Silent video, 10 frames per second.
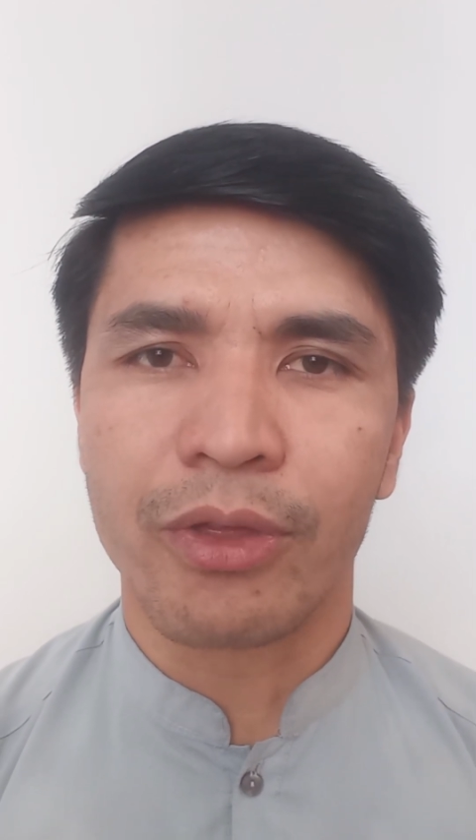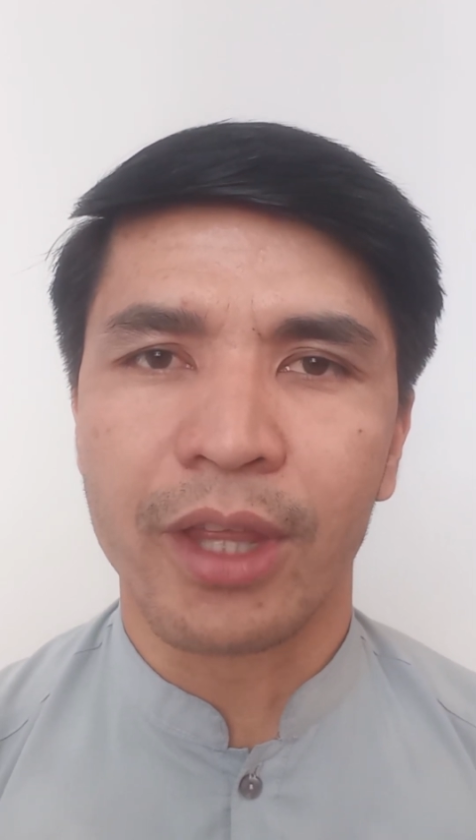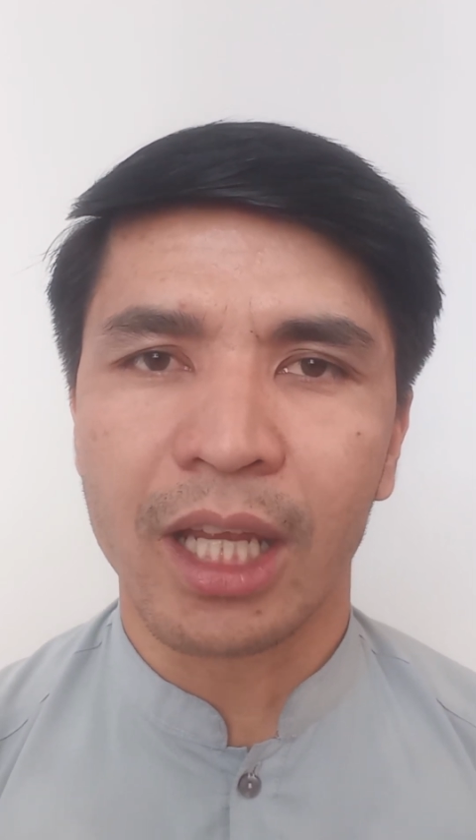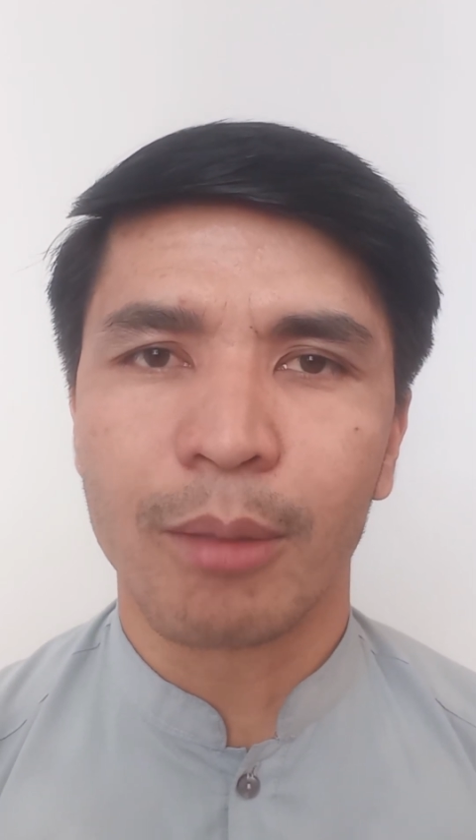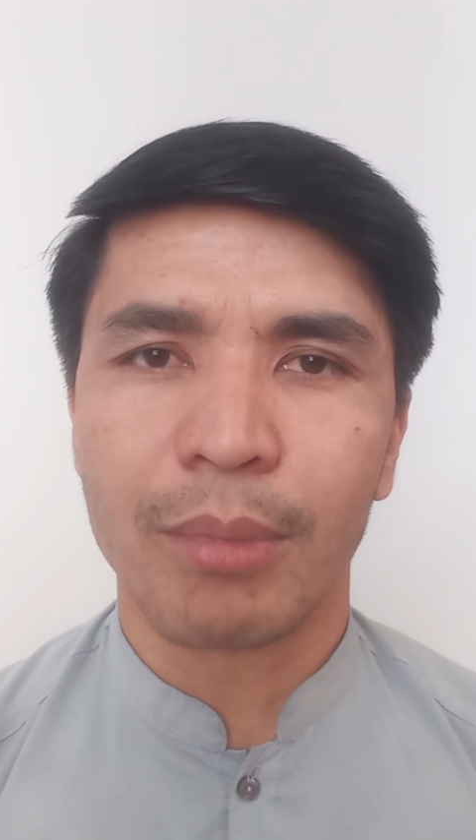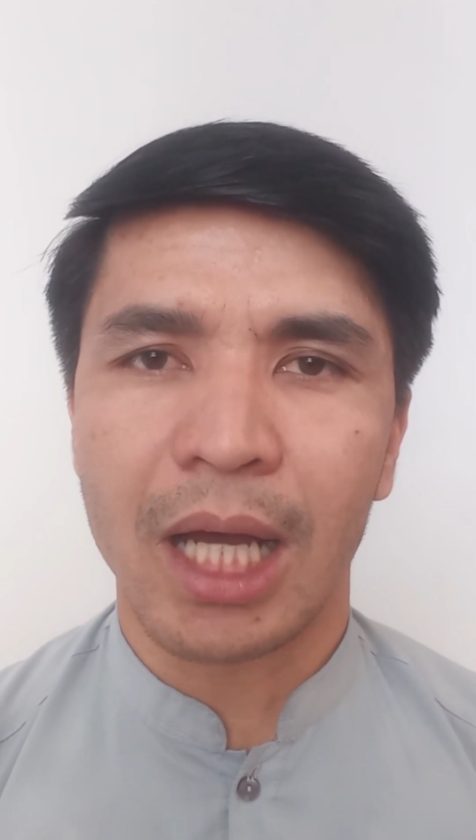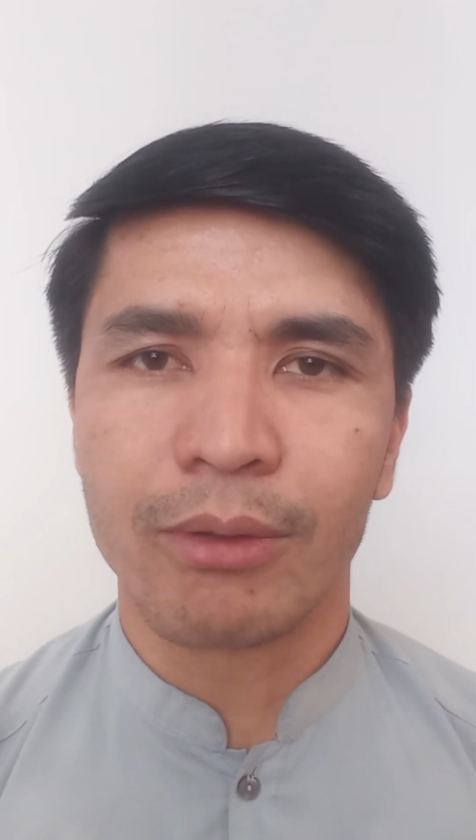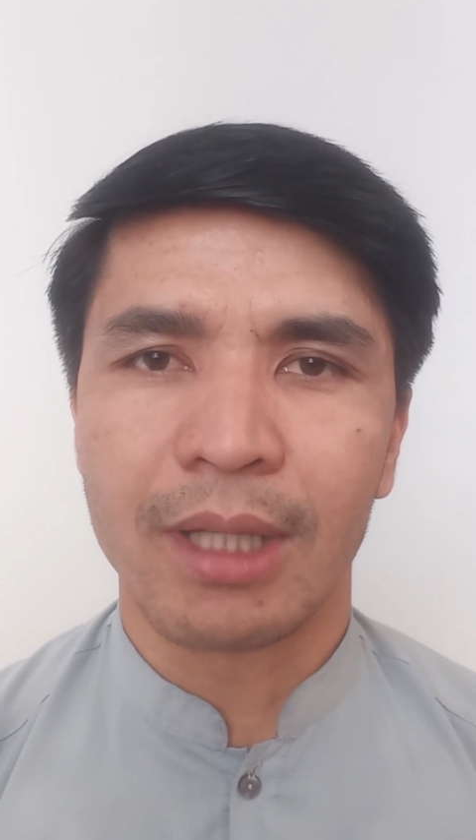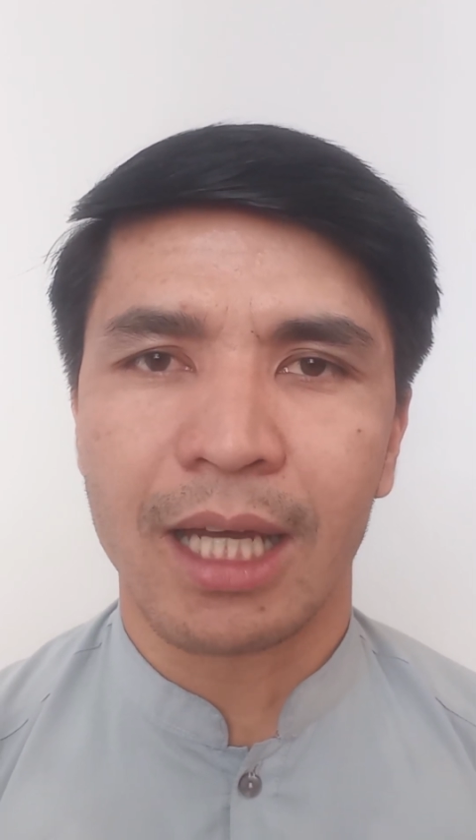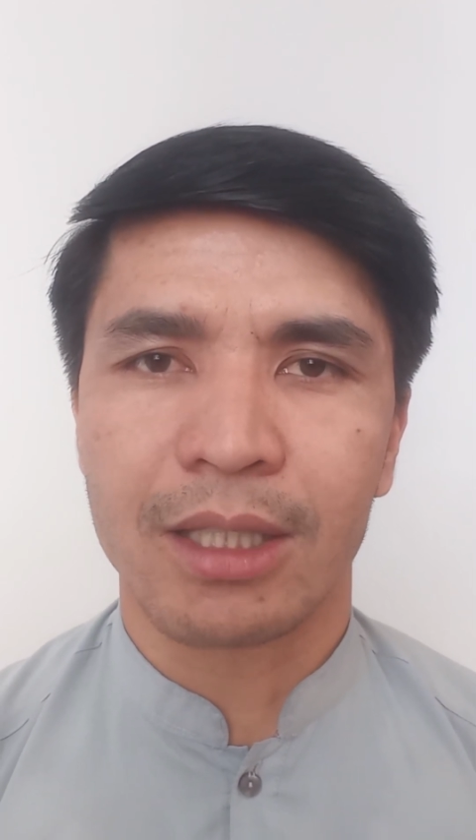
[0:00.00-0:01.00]
think
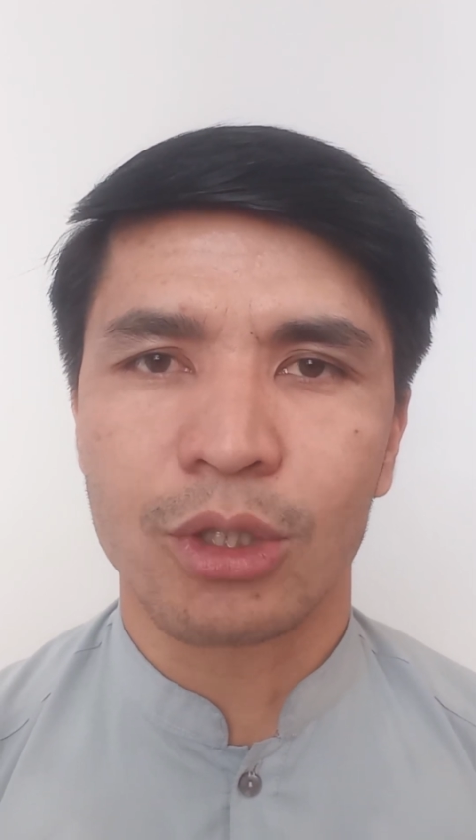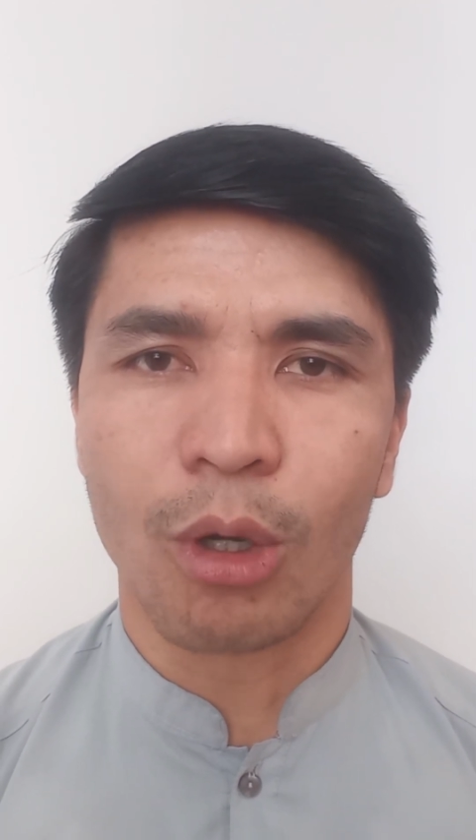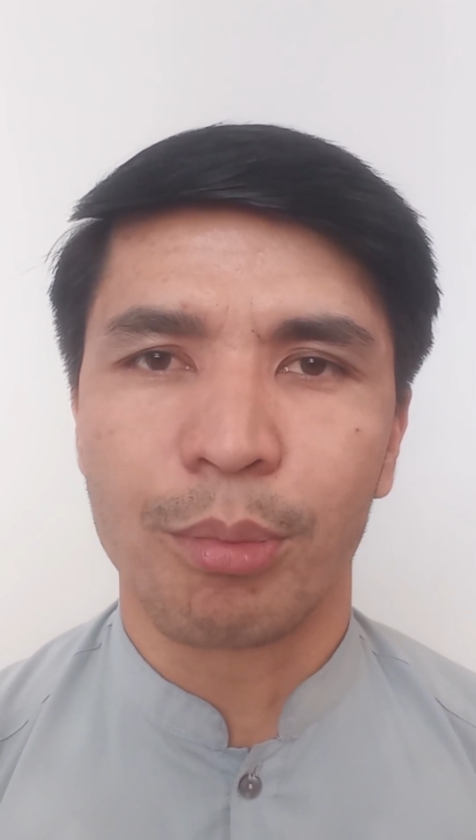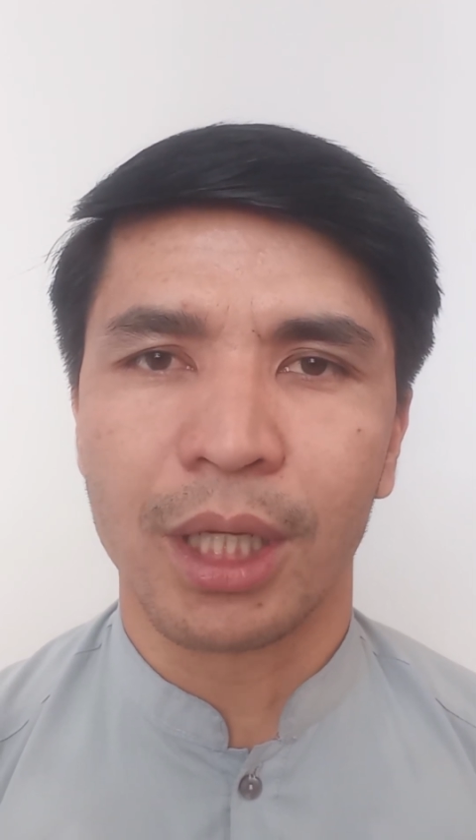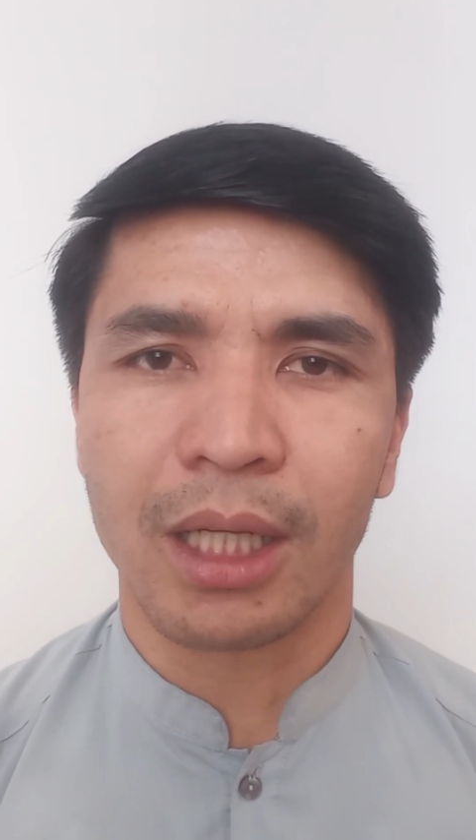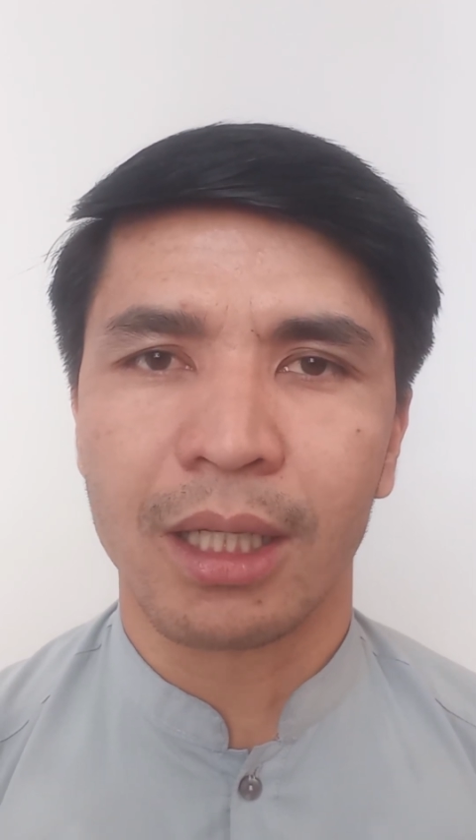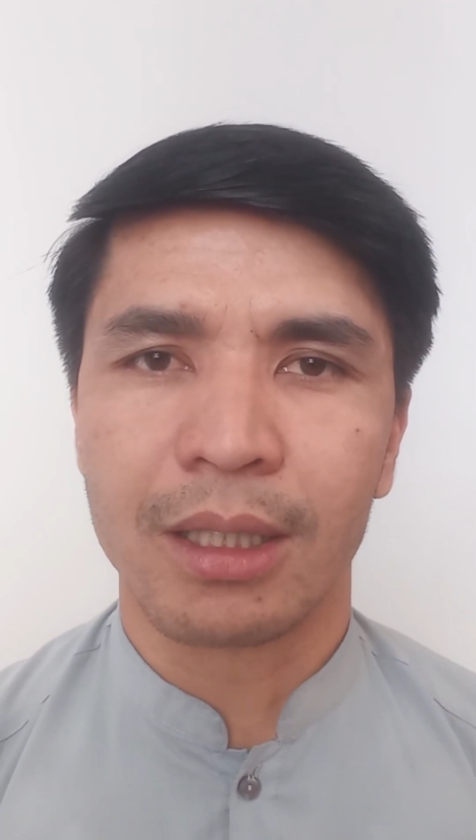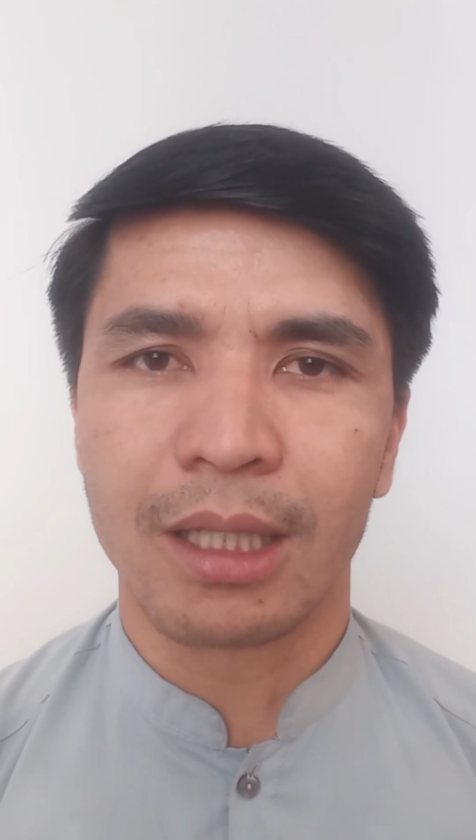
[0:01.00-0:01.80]
about that topic,